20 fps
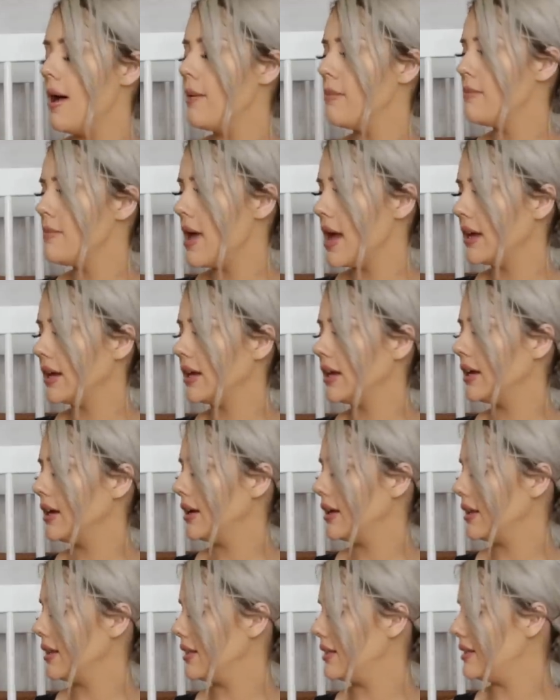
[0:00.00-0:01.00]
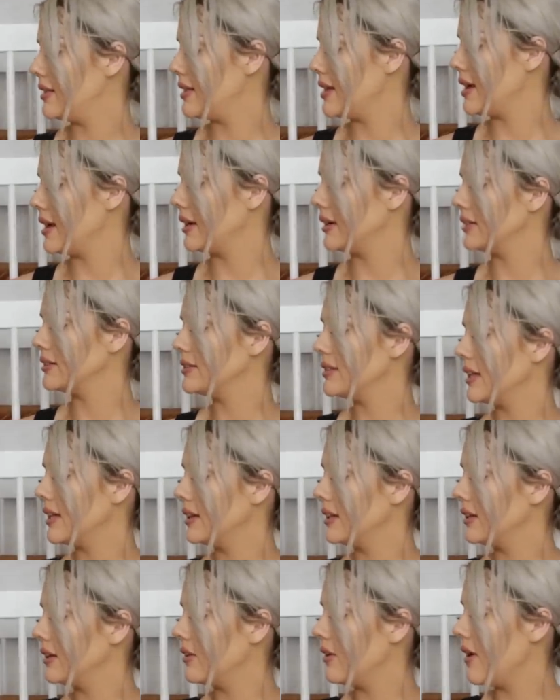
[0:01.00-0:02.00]
many things
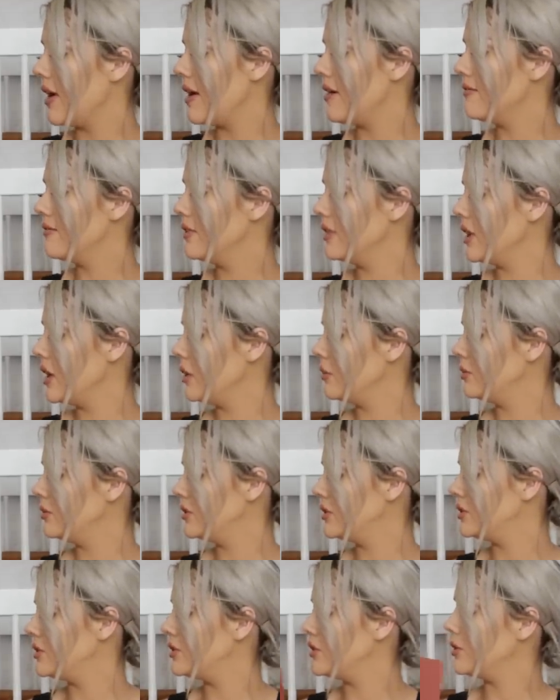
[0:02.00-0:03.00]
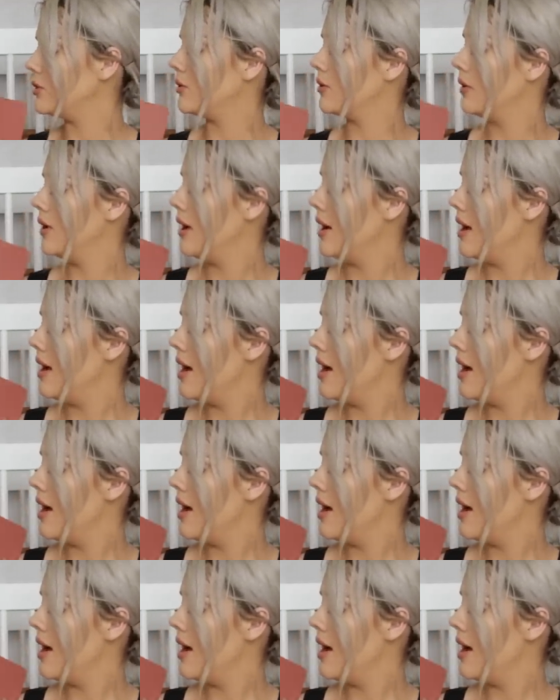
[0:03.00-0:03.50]
and little envelopes to